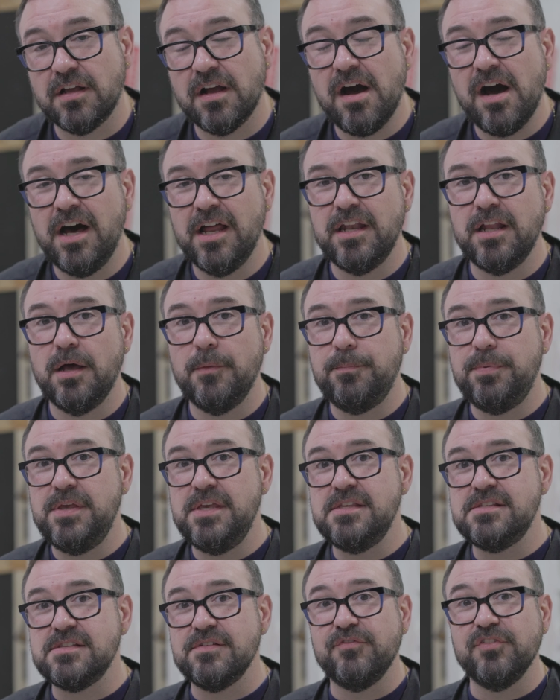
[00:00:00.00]
cut a
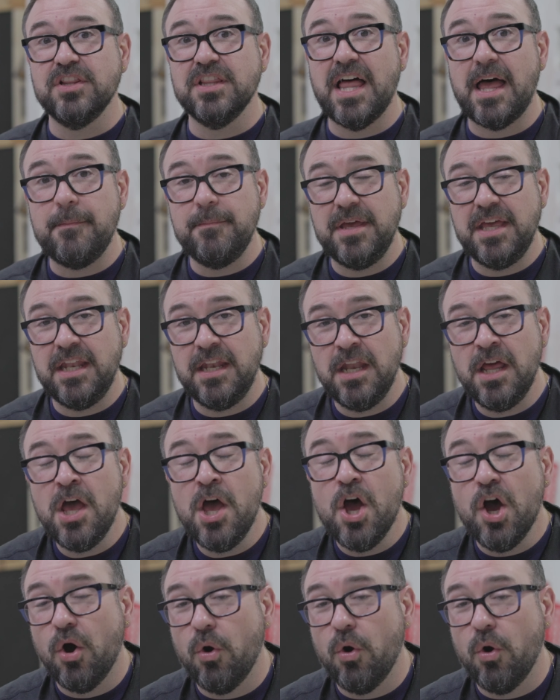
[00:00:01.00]
piece of lemon,